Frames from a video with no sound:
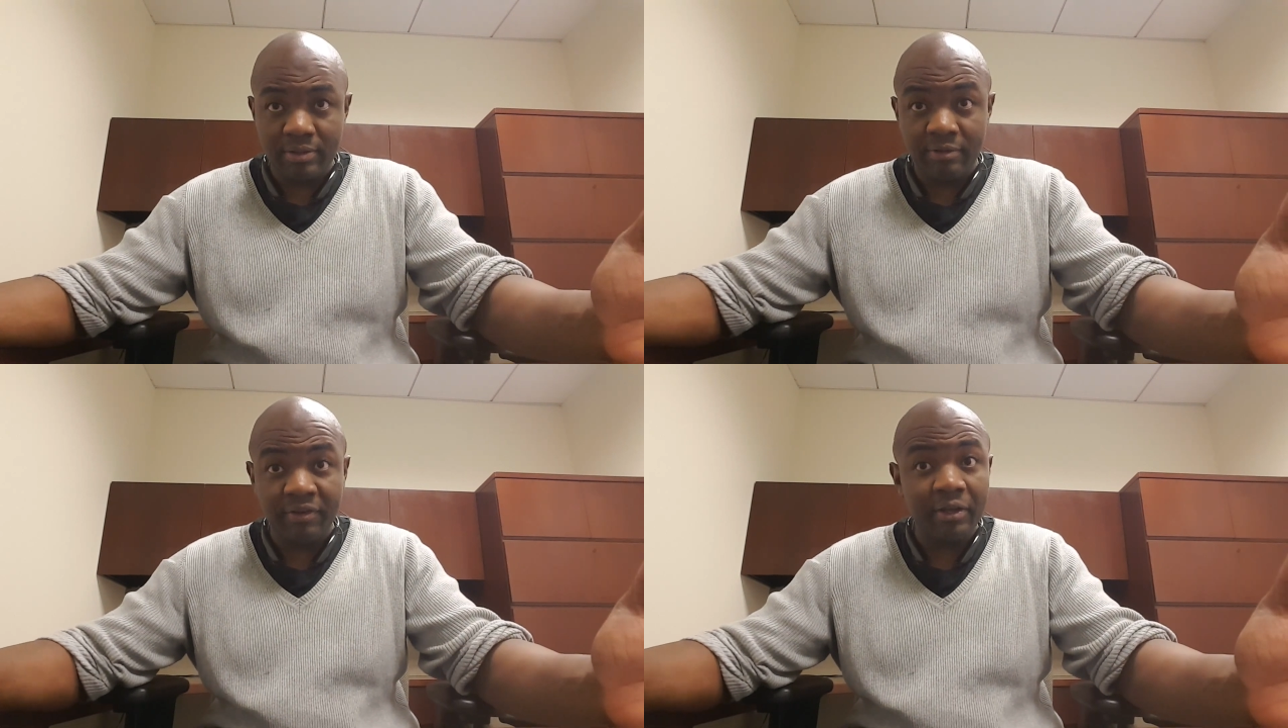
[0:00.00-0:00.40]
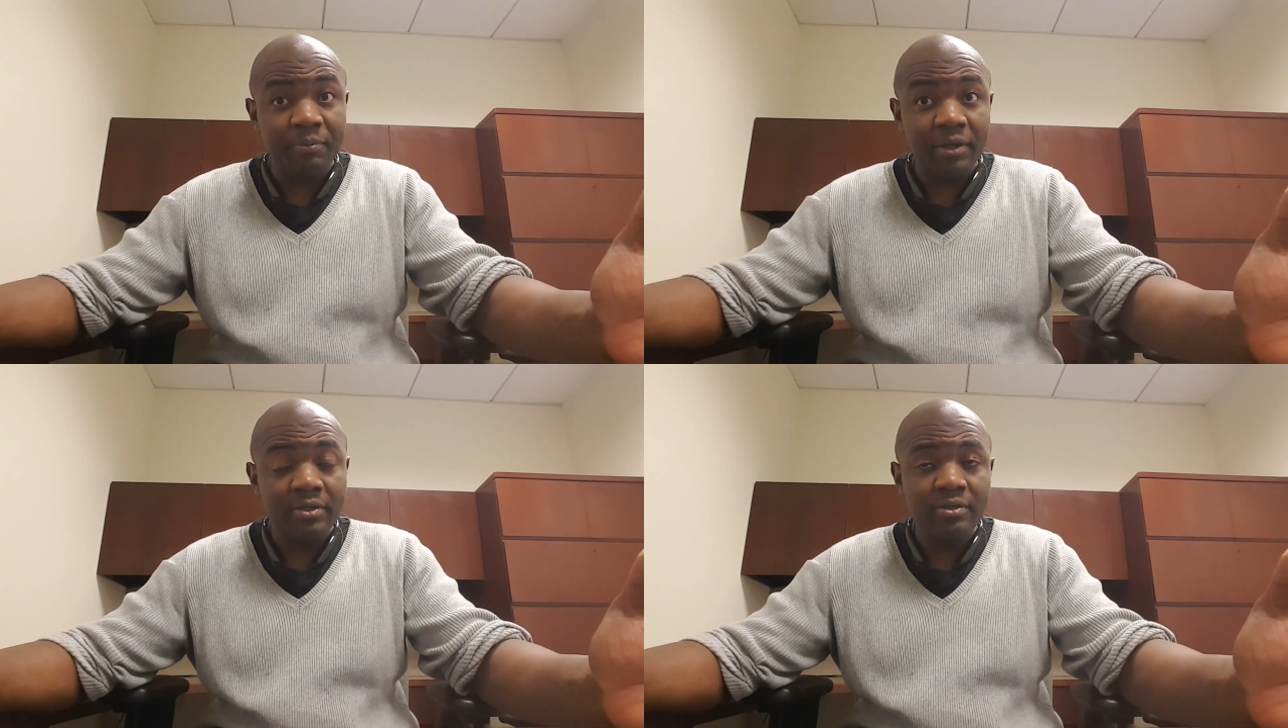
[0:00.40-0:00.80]

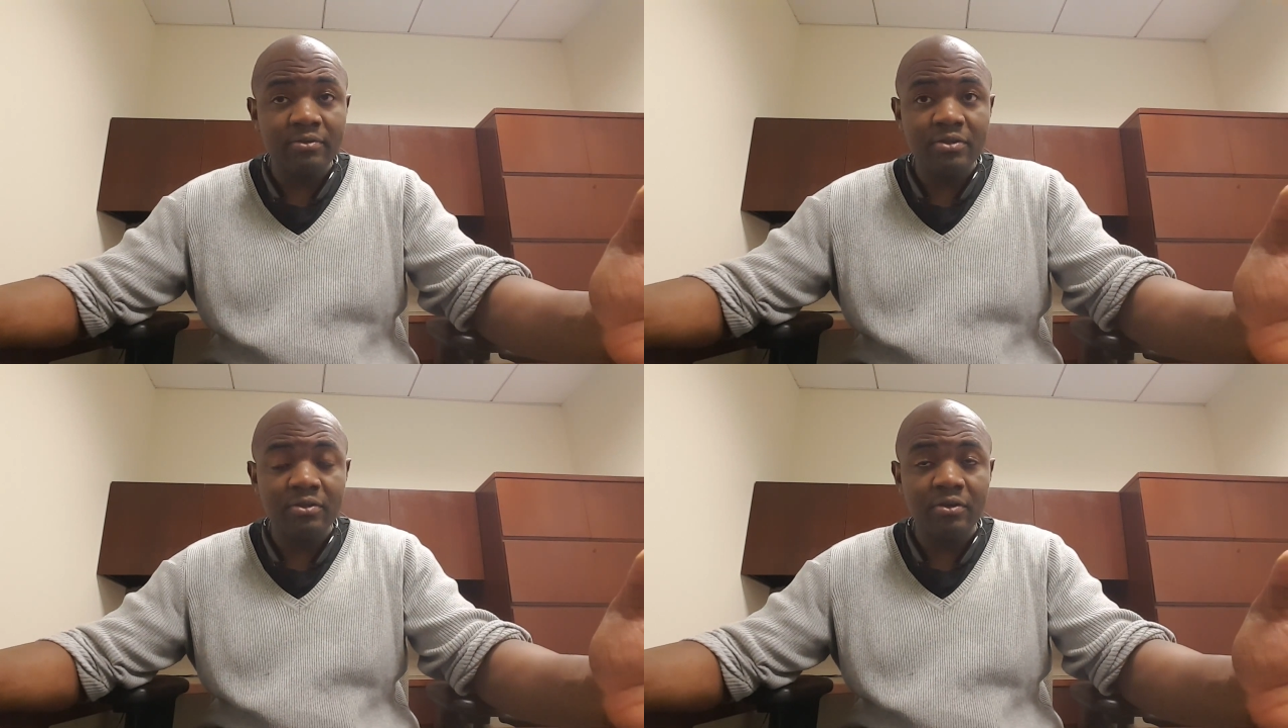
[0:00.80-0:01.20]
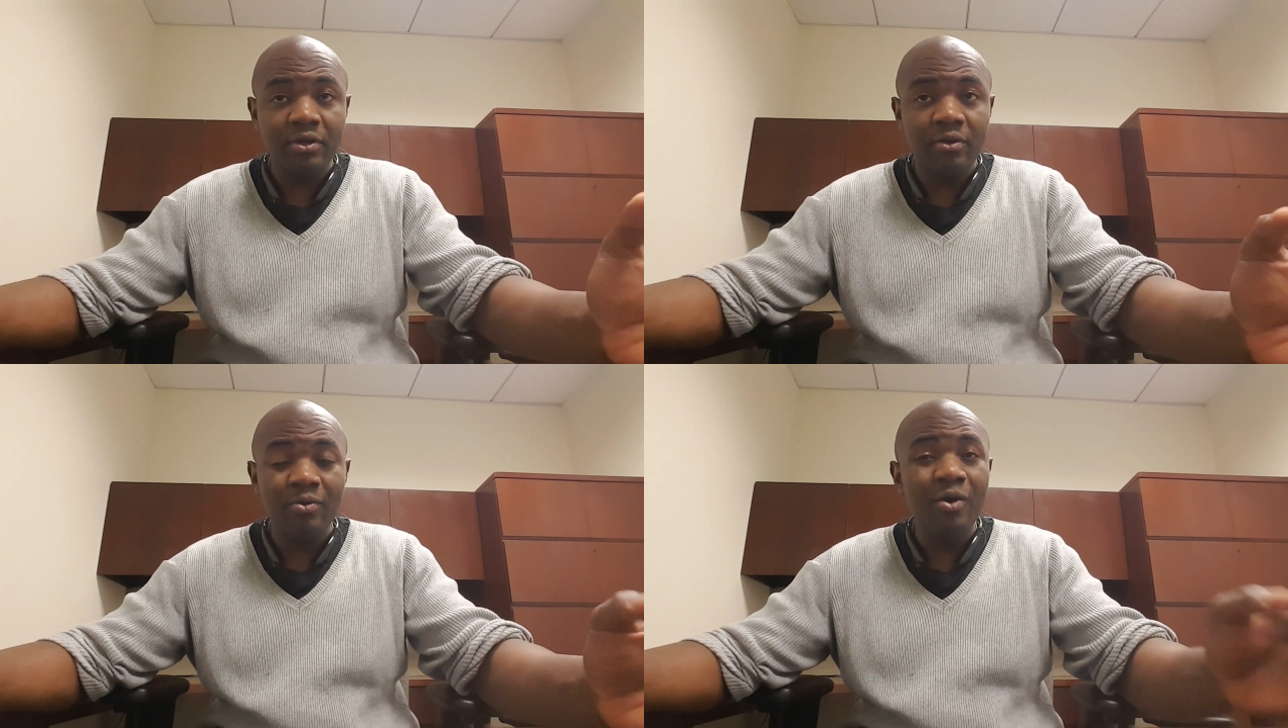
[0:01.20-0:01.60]
developing his own
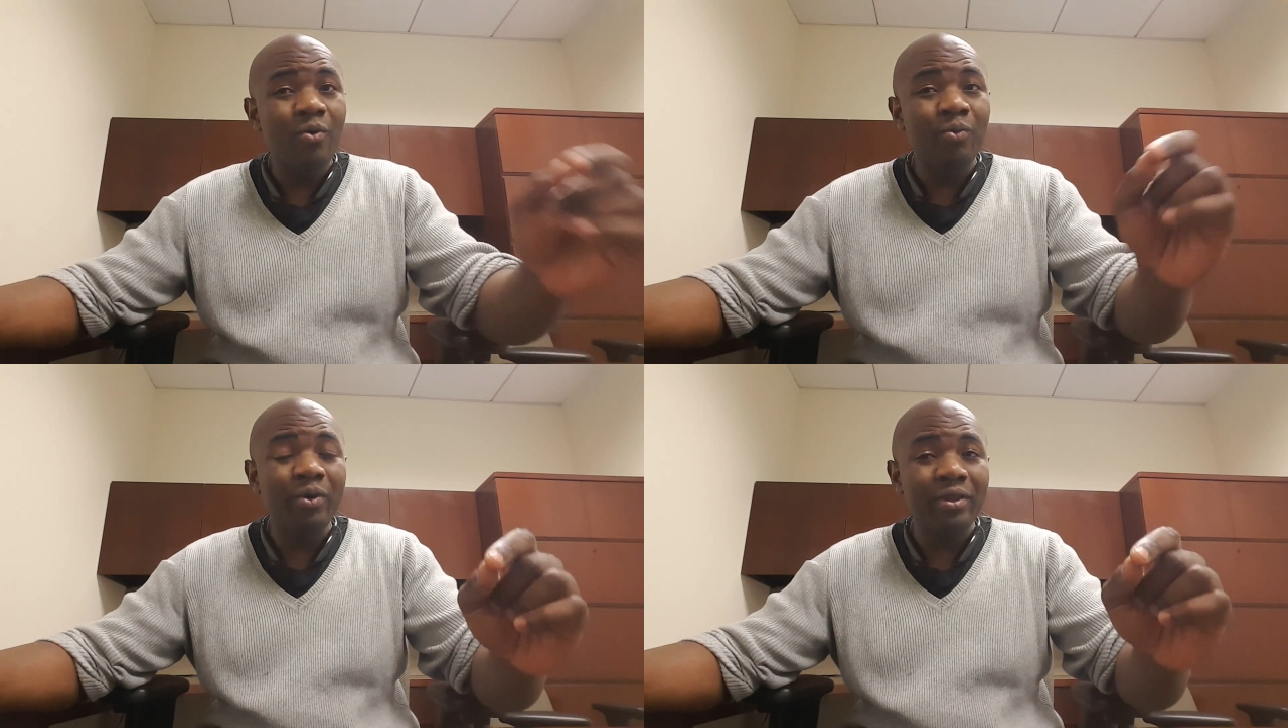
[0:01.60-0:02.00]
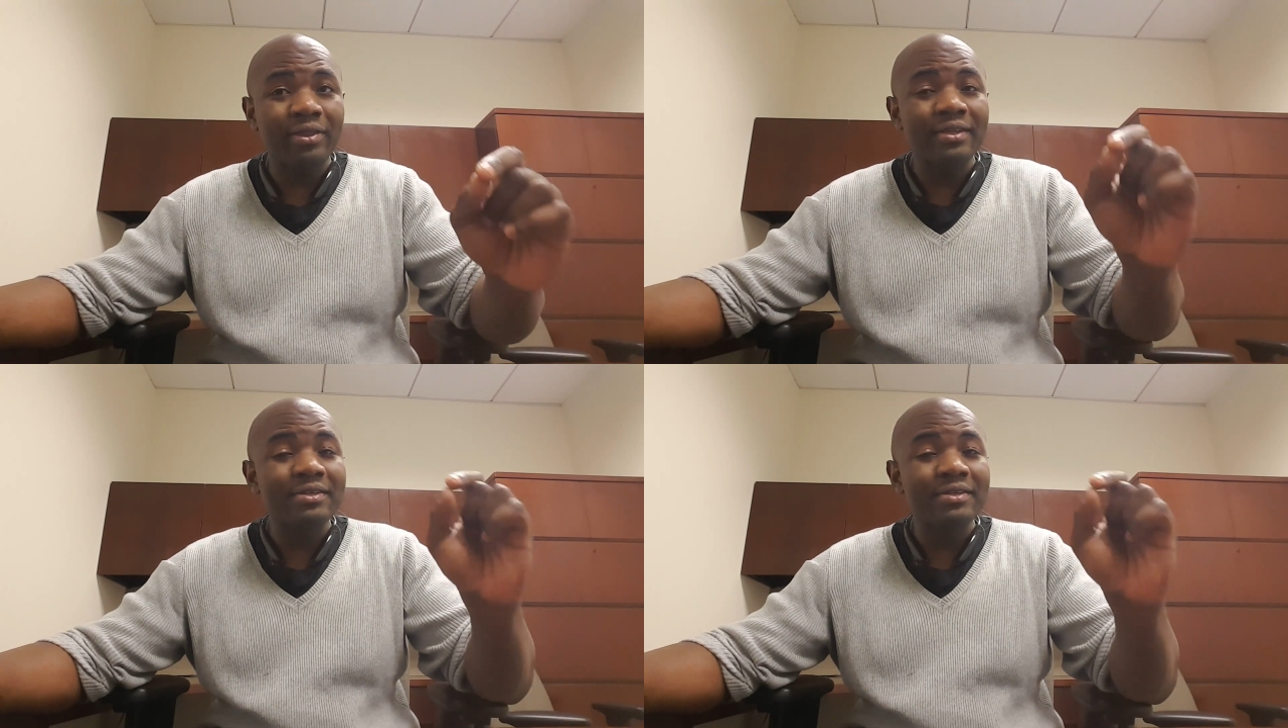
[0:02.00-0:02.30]
studio with